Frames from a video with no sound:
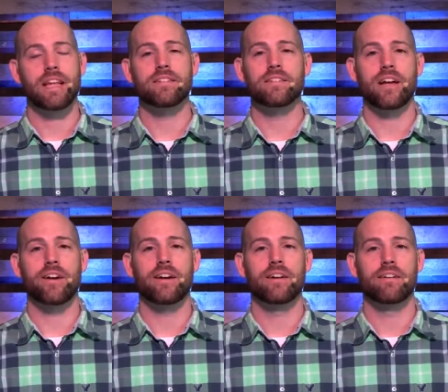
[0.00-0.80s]

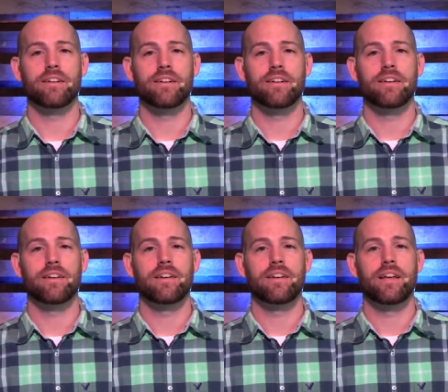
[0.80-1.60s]
necessary.
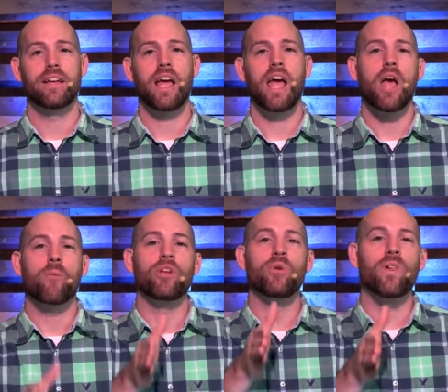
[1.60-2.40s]
And
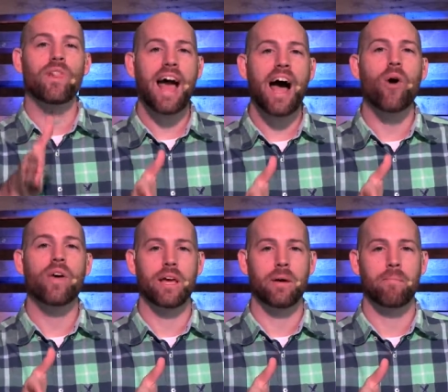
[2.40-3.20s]
when you allow
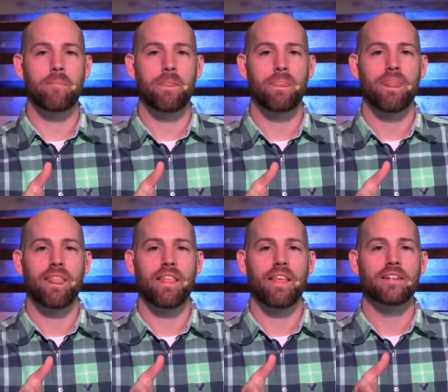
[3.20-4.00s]
Him
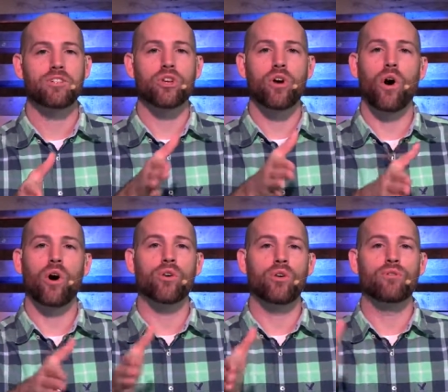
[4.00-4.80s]
to
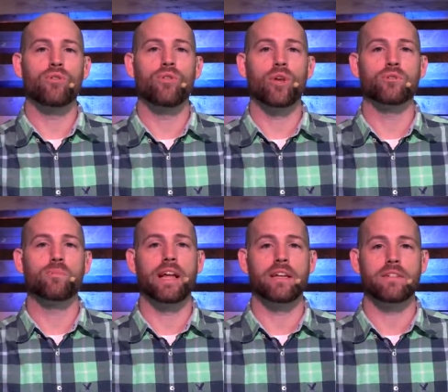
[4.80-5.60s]
call you to those
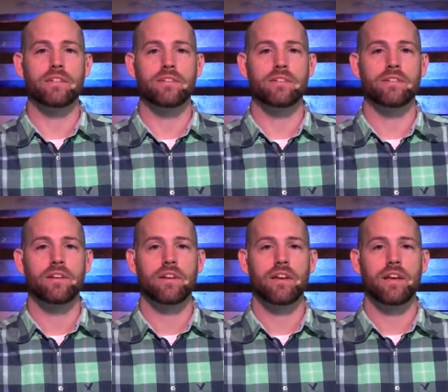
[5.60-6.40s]
places,
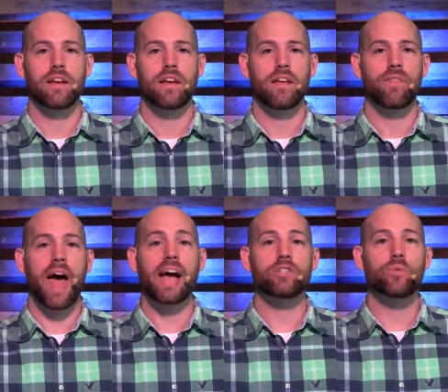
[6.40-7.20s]

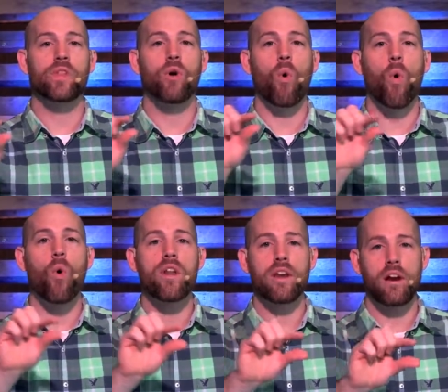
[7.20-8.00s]
that's when the
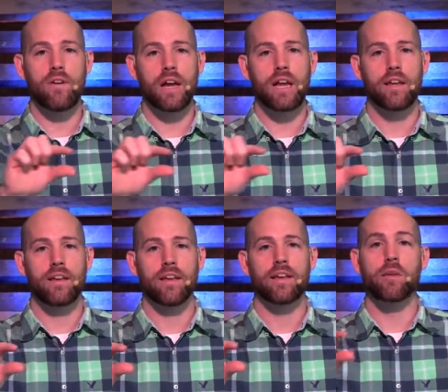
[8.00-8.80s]
ordinary
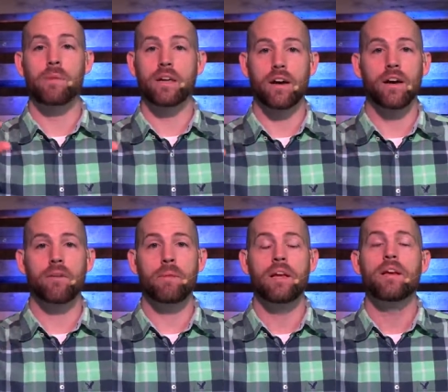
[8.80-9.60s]
can
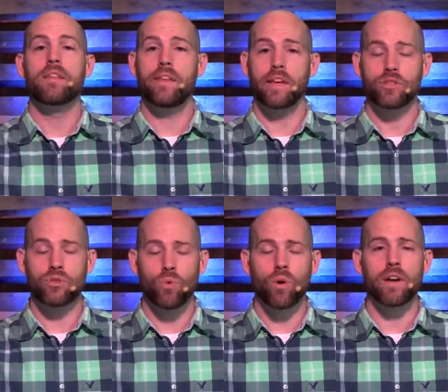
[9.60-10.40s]
become the
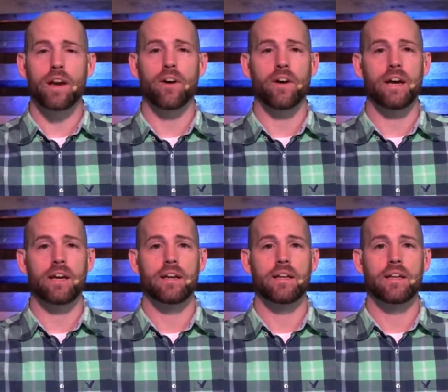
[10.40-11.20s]
extraordinary.